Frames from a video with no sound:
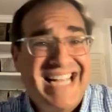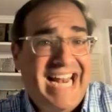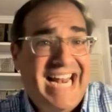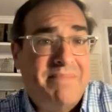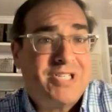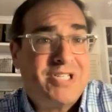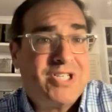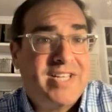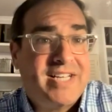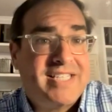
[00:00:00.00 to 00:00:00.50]
And
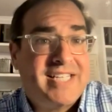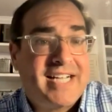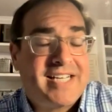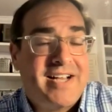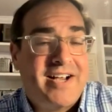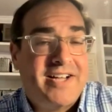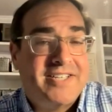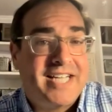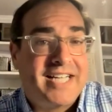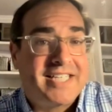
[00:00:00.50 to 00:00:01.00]
I'm sure the
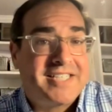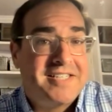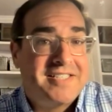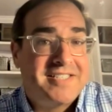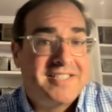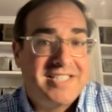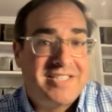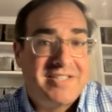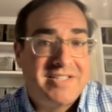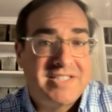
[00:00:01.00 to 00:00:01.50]
technology
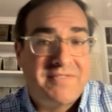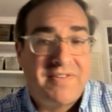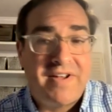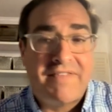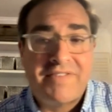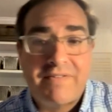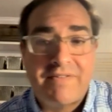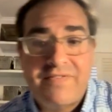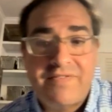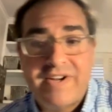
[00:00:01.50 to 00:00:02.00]
actually exists. You just
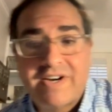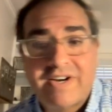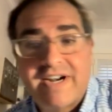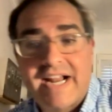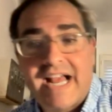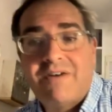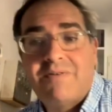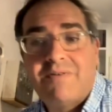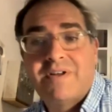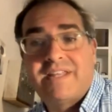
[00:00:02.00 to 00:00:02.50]
have to figure
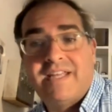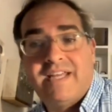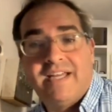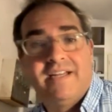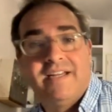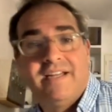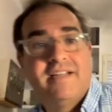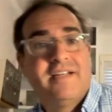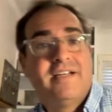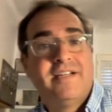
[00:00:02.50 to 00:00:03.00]
it out
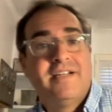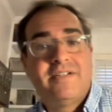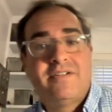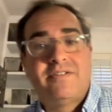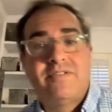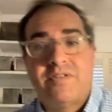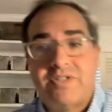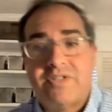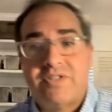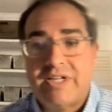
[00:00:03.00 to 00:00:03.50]
within
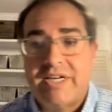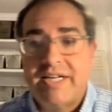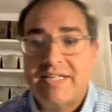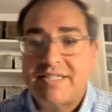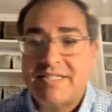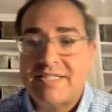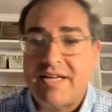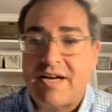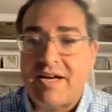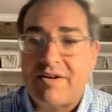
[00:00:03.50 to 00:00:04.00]
Google in
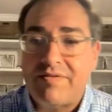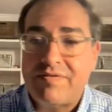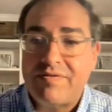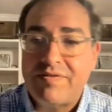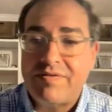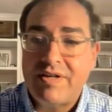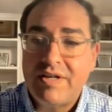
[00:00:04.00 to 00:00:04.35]
itself.